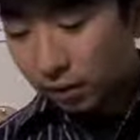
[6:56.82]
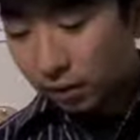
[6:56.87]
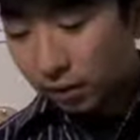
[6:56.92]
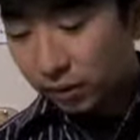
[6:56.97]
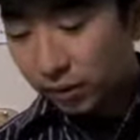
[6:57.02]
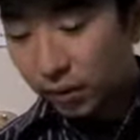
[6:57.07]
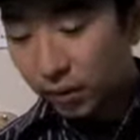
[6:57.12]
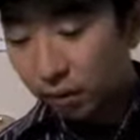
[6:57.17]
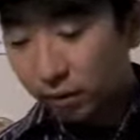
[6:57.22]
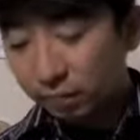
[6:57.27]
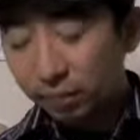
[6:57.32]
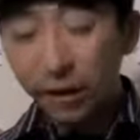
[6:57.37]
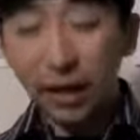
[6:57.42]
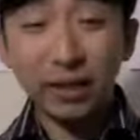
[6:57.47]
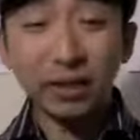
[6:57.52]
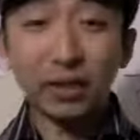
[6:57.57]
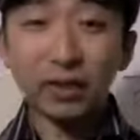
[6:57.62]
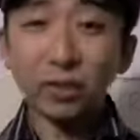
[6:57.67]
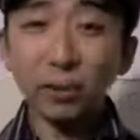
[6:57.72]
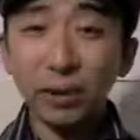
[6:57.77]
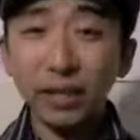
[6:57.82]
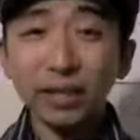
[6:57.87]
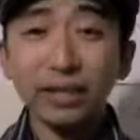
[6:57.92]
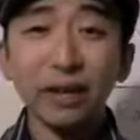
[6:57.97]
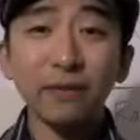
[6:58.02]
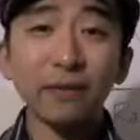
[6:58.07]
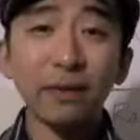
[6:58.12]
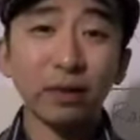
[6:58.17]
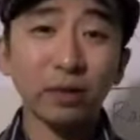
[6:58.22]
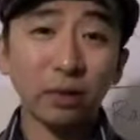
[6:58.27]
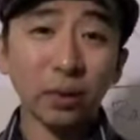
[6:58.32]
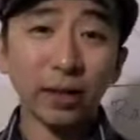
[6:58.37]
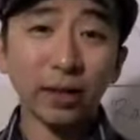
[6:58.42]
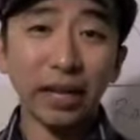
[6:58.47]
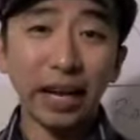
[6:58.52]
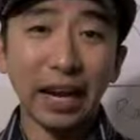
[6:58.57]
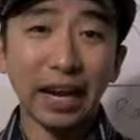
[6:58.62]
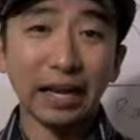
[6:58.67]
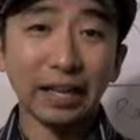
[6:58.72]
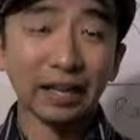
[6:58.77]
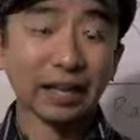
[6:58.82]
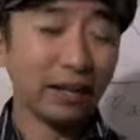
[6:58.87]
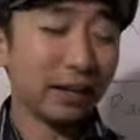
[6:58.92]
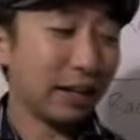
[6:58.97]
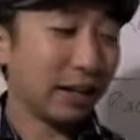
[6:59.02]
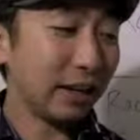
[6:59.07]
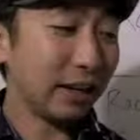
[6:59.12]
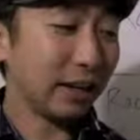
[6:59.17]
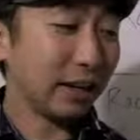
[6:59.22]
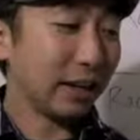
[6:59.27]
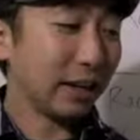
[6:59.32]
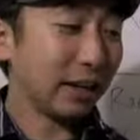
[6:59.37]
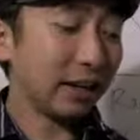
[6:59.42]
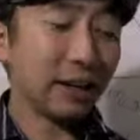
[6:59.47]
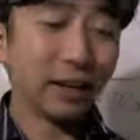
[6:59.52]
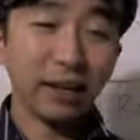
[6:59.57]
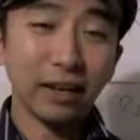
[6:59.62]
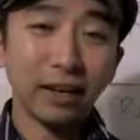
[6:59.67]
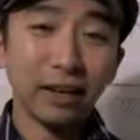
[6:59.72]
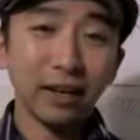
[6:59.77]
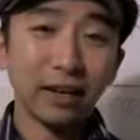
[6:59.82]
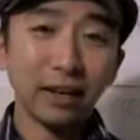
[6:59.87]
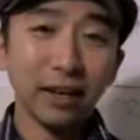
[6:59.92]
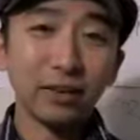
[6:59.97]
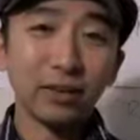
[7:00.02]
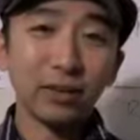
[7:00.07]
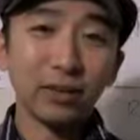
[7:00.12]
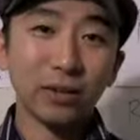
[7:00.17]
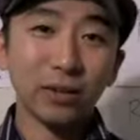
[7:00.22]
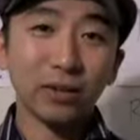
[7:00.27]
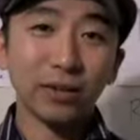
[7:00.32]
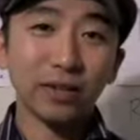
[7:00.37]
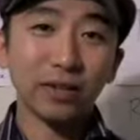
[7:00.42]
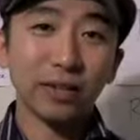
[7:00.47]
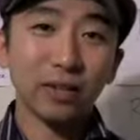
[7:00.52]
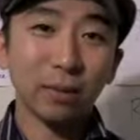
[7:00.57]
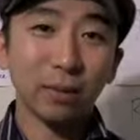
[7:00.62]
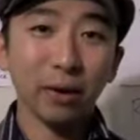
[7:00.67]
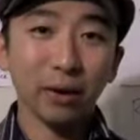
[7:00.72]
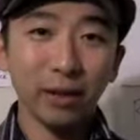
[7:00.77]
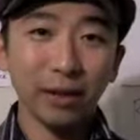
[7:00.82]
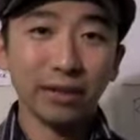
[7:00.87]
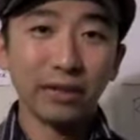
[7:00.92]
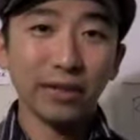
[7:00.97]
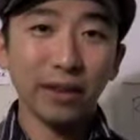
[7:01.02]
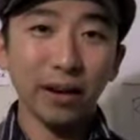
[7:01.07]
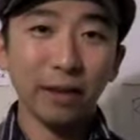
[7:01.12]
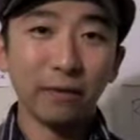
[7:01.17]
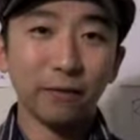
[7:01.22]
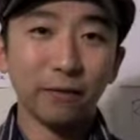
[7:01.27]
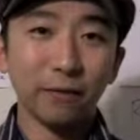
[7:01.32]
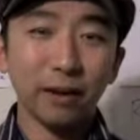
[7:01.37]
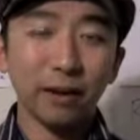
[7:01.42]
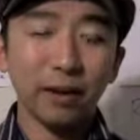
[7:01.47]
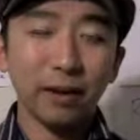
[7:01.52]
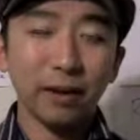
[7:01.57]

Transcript: So pages 27 to 28 introduces the book itself.